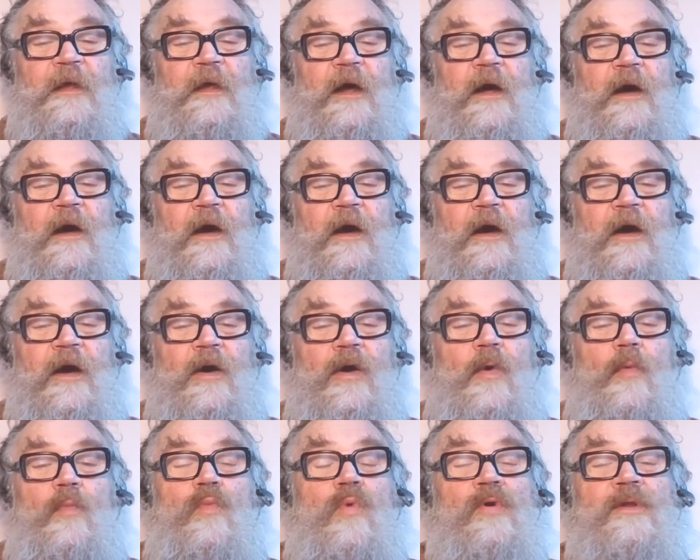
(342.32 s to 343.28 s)
uh,
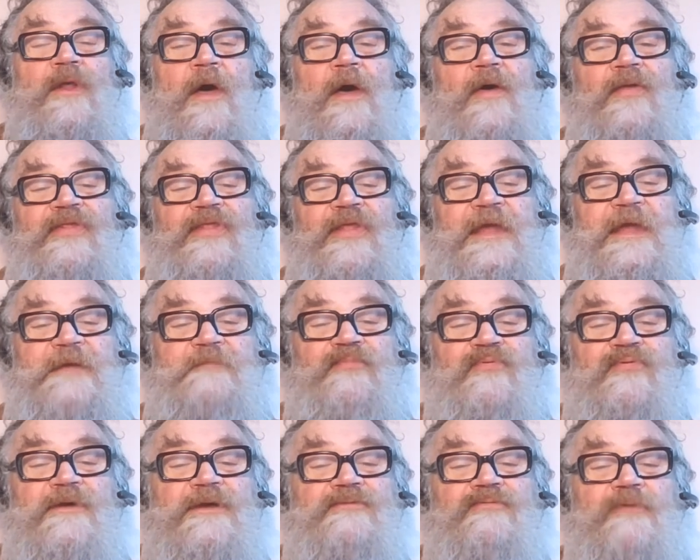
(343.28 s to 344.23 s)
what are the
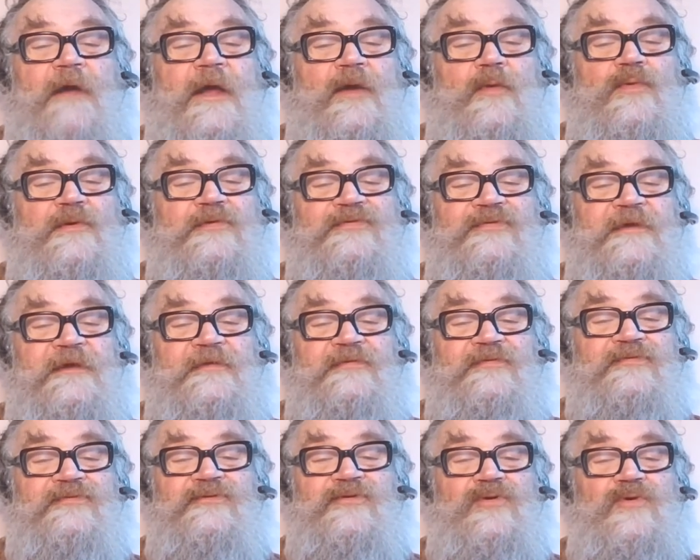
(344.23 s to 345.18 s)

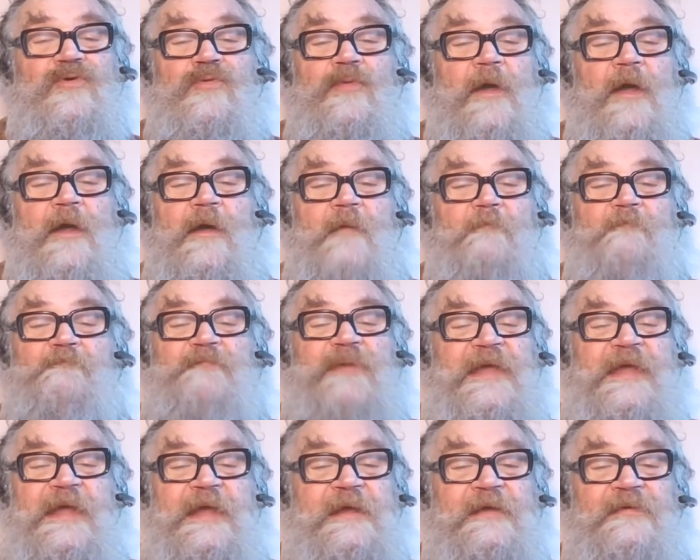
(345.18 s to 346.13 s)
prerequisites to
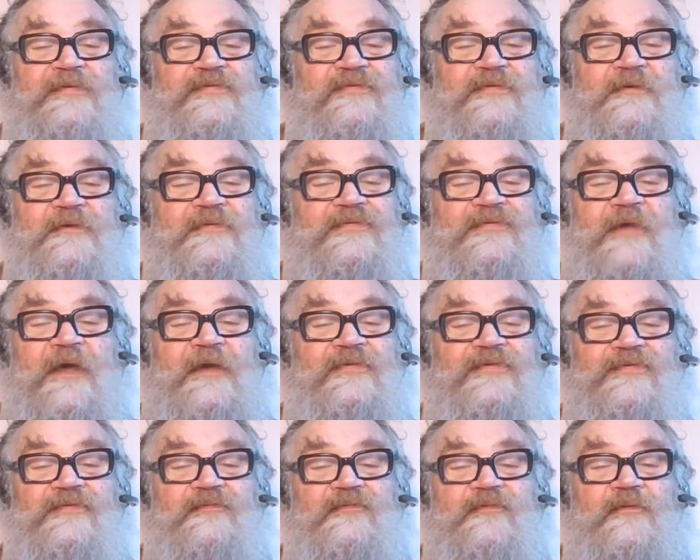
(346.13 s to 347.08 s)
being
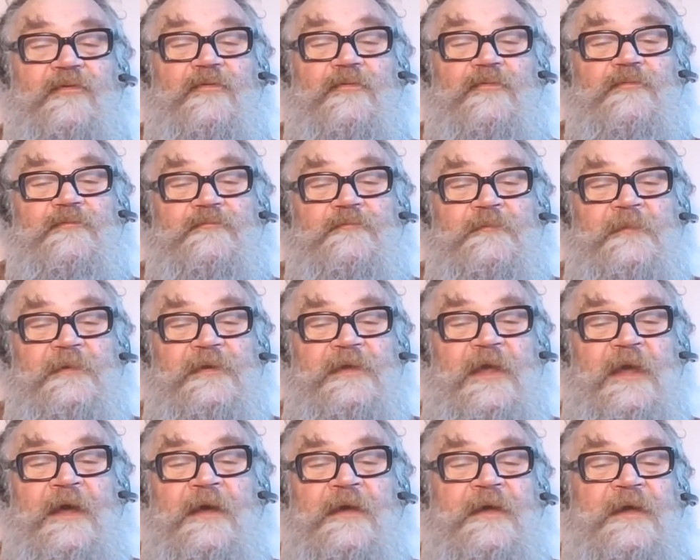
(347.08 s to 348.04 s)
successful
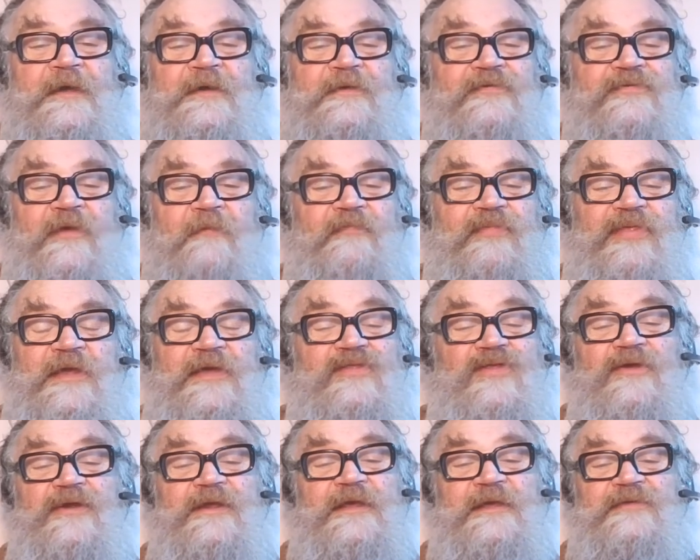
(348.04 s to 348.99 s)
yeah something
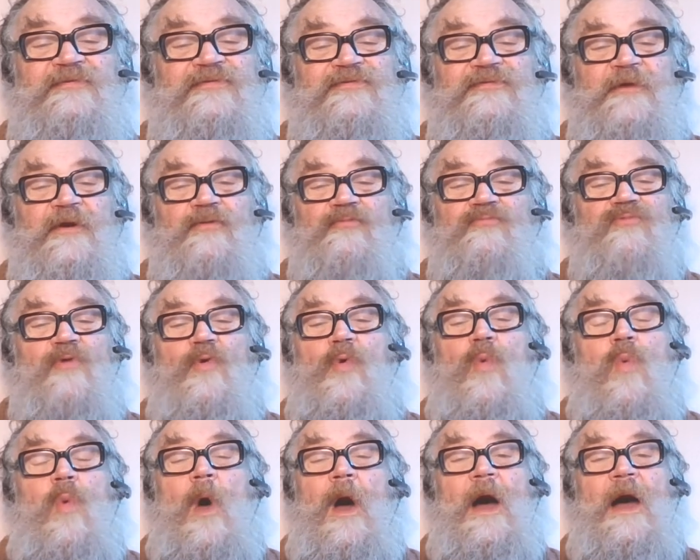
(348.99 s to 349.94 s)
that is
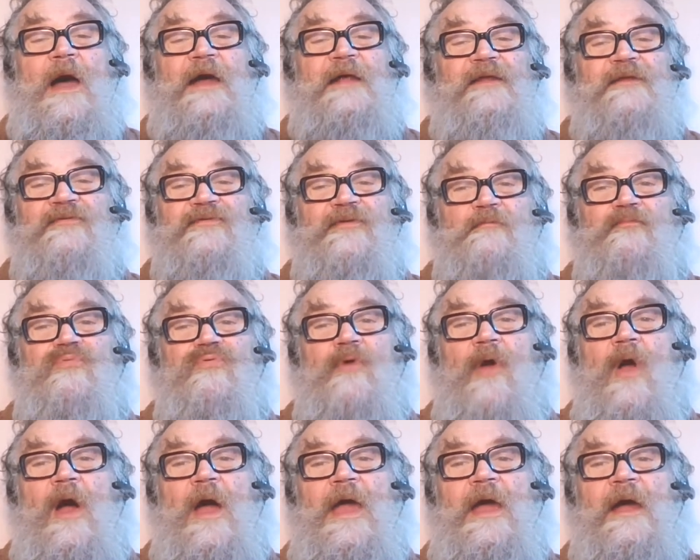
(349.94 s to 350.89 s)
required as a
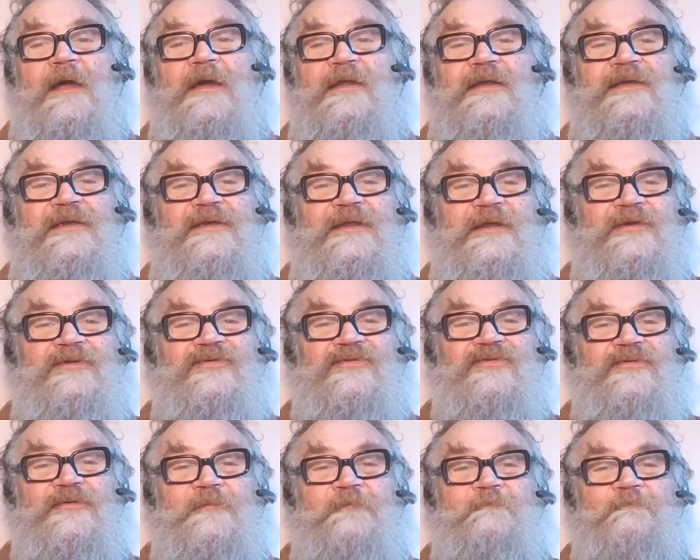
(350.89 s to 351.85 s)
prior
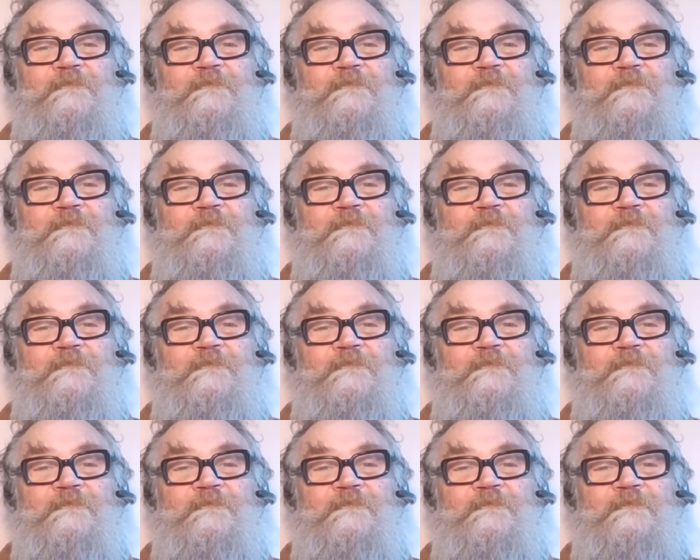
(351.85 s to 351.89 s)
condition